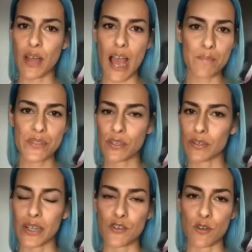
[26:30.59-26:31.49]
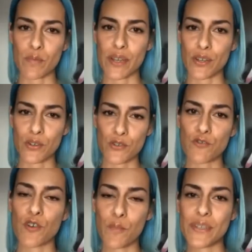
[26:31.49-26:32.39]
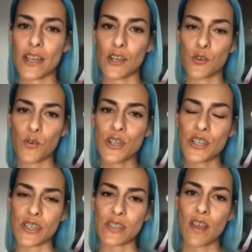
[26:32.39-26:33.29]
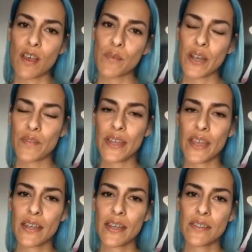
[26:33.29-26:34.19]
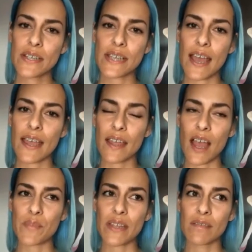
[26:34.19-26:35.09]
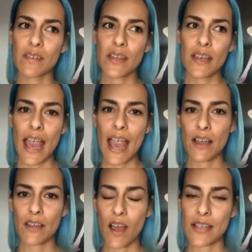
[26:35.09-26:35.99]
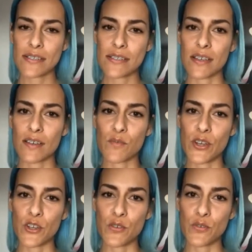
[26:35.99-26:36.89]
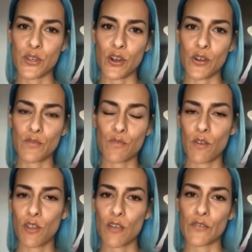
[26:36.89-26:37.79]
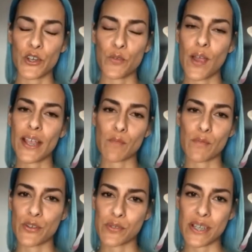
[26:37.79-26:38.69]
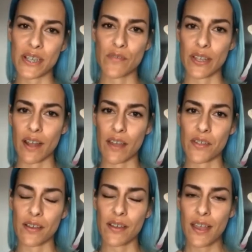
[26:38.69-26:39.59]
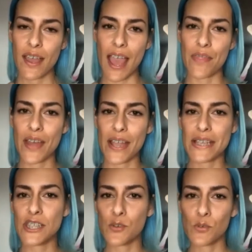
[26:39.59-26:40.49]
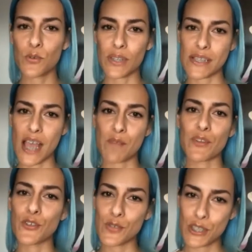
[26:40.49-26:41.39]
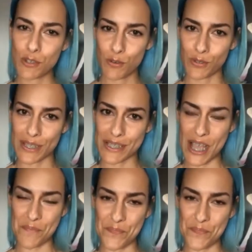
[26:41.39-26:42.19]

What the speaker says: absolutely drop dead gorgeous. But at the end of the day, I mean, how nice is it when you roll over and you wake up with your significant other and they still look the same and you still look the same?